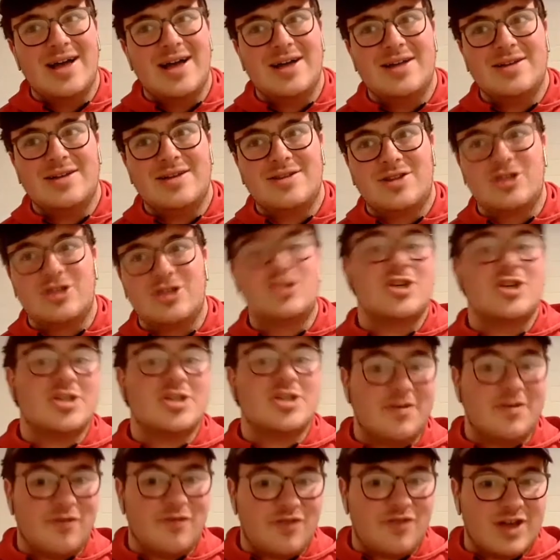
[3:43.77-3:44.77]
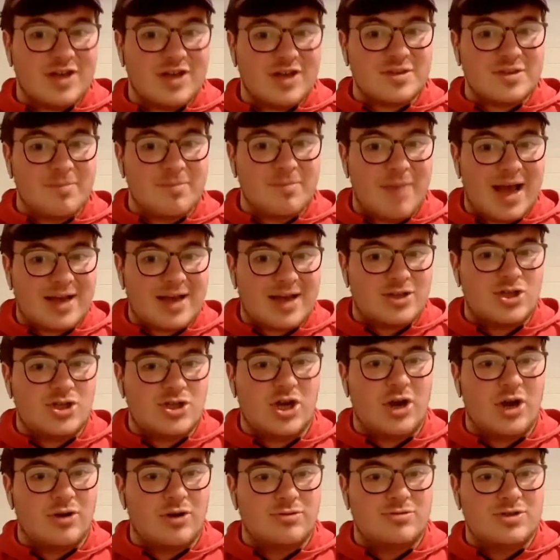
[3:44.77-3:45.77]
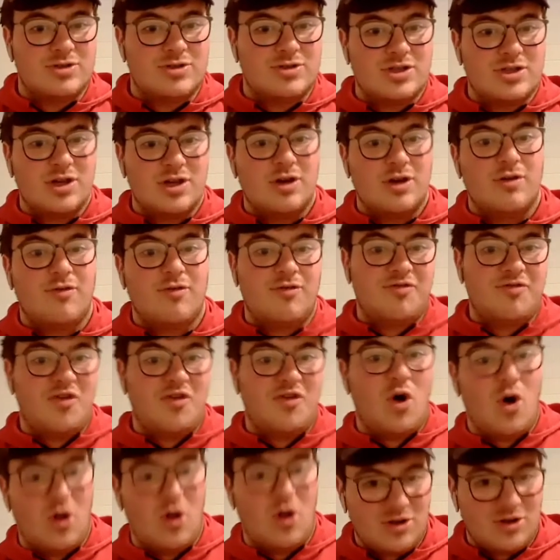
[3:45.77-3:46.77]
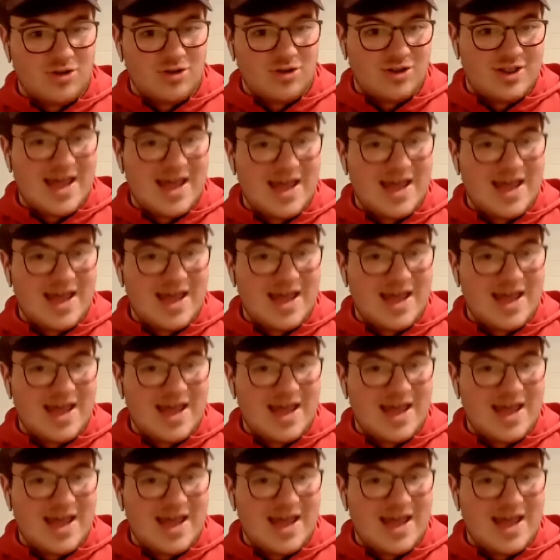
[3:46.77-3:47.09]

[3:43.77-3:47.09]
The Justin Fields and Mac Jones fall.